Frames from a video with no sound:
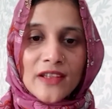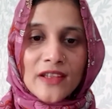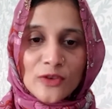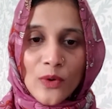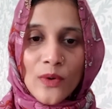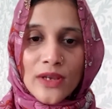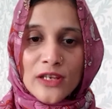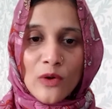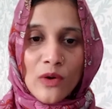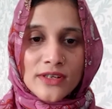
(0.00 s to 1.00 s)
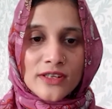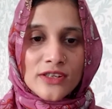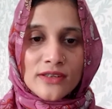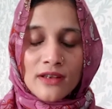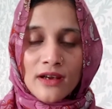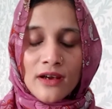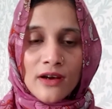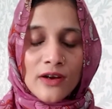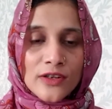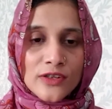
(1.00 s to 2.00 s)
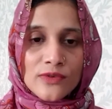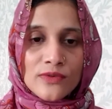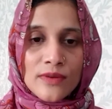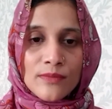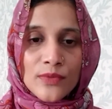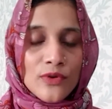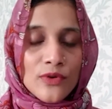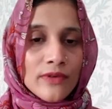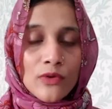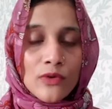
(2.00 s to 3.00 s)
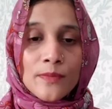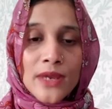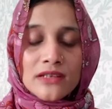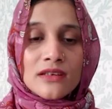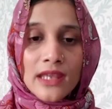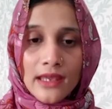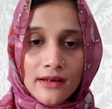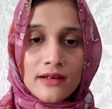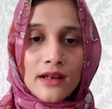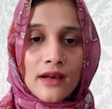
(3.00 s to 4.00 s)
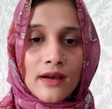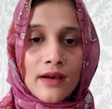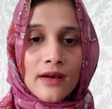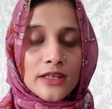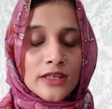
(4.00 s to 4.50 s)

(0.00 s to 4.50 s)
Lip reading: So in order to improve good patient care,